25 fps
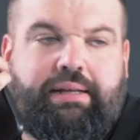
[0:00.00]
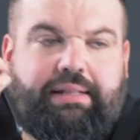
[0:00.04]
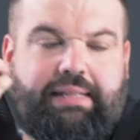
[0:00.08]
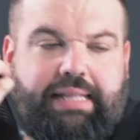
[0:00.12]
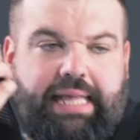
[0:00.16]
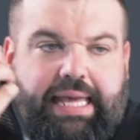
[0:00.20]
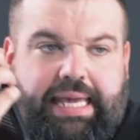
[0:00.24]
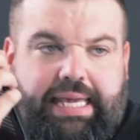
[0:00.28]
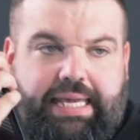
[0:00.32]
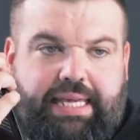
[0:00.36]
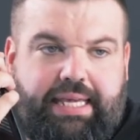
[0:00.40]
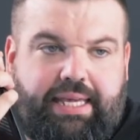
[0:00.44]

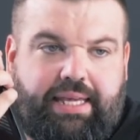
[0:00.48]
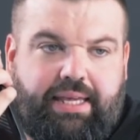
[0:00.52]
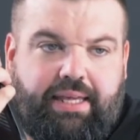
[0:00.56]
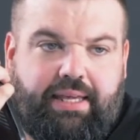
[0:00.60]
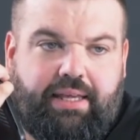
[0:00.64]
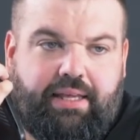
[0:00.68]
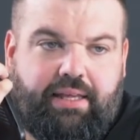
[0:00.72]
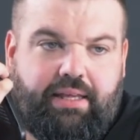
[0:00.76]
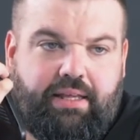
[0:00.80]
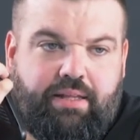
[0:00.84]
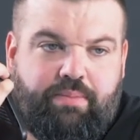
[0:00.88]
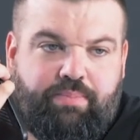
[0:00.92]

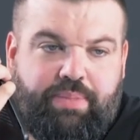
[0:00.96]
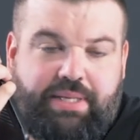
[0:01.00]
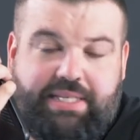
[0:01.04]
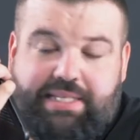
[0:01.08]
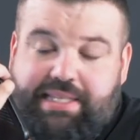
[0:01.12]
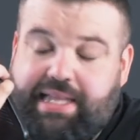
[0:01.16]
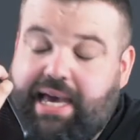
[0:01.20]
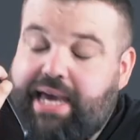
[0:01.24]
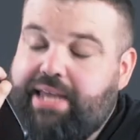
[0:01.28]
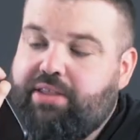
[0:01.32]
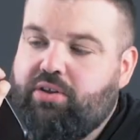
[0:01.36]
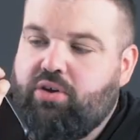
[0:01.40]
like be
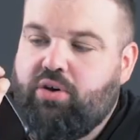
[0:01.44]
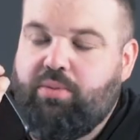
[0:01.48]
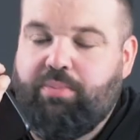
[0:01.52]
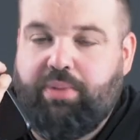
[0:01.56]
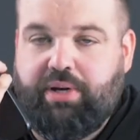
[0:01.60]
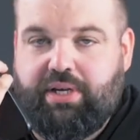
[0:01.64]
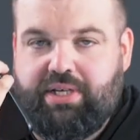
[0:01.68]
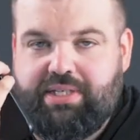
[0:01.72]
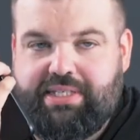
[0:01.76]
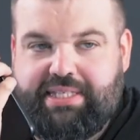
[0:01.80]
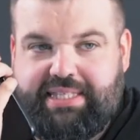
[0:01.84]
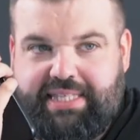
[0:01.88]
sly to him
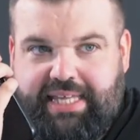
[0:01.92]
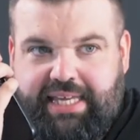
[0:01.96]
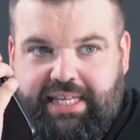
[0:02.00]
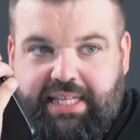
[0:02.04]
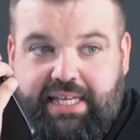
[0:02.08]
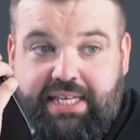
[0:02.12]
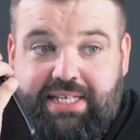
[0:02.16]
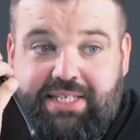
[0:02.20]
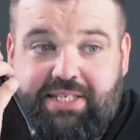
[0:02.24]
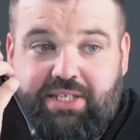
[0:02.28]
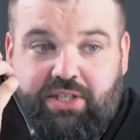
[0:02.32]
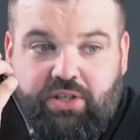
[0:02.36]
because I
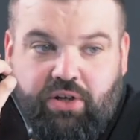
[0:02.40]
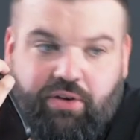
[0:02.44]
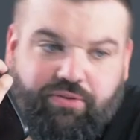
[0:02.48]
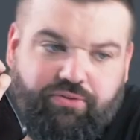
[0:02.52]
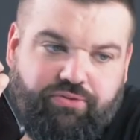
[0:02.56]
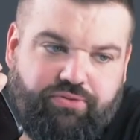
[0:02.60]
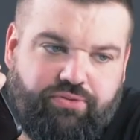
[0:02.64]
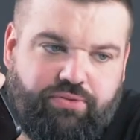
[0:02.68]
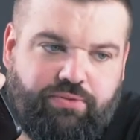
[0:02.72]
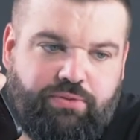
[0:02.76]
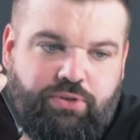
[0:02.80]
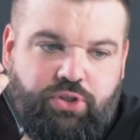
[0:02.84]
think he's
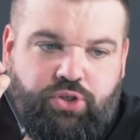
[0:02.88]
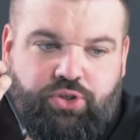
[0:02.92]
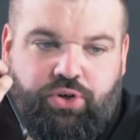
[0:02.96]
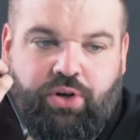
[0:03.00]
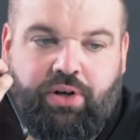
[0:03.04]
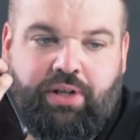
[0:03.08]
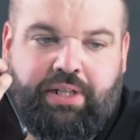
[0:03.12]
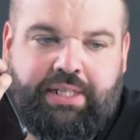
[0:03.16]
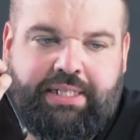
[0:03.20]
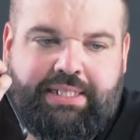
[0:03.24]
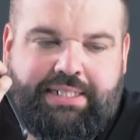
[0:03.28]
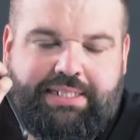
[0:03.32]
enough
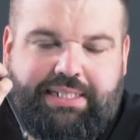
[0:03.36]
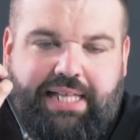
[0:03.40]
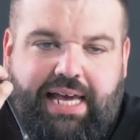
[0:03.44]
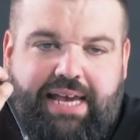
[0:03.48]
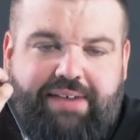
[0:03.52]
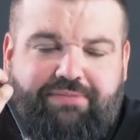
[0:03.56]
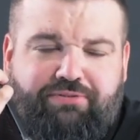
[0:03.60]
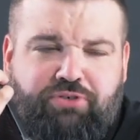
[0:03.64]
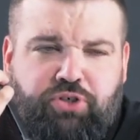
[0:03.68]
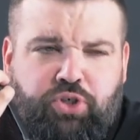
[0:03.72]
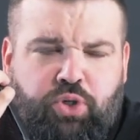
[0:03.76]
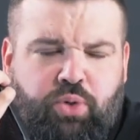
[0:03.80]
struggle in his
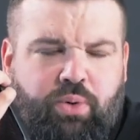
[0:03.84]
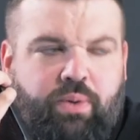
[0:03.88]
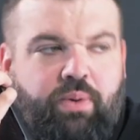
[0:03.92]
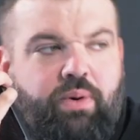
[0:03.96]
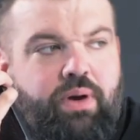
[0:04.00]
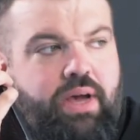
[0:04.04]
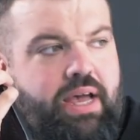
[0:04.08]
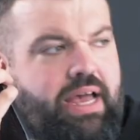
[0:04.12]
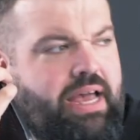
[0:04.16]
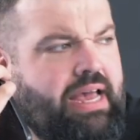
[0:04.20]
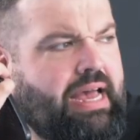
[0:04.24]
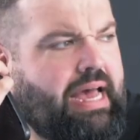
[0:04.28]
life.
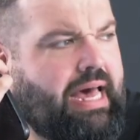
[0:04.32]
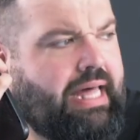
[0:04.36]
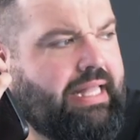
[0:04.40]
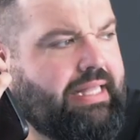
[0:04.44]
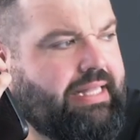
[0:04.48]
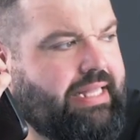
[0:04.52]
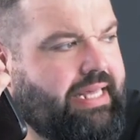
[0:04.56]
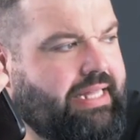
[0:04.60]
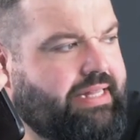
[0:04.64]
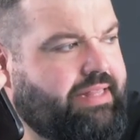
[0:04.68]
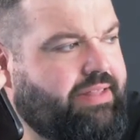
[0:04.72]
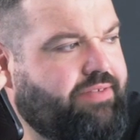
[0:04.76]
So I'll
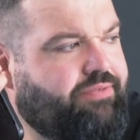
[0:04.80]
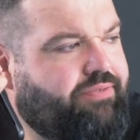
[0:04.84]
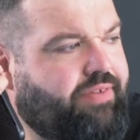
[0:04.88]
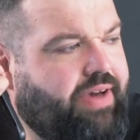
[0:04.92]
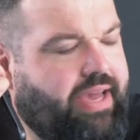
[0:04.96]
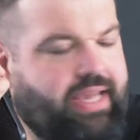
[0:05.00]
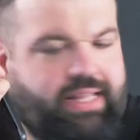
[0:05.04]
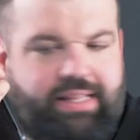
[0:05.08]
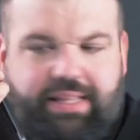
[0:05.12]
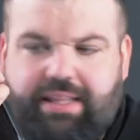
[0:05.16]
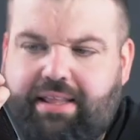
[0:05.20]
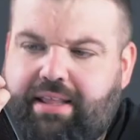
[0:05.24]
let the Hold
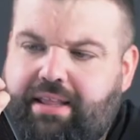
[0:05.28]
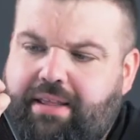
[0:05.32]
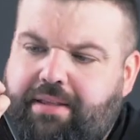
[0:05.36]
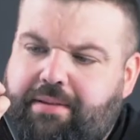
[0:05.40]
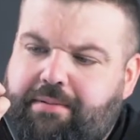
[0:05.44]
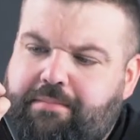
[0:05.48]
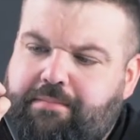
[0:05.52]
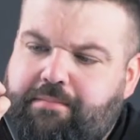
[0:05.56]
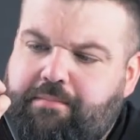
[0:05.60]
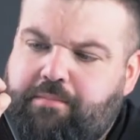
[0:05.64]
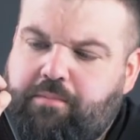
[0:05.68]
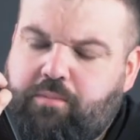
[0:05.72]
fact. no, how do
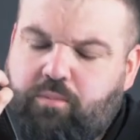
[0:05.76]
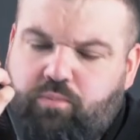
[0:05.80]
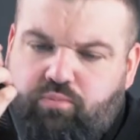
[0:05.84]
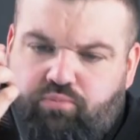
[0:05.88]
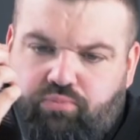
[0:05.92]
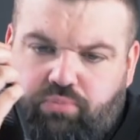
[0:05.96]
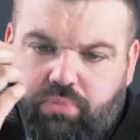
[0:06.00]
you know?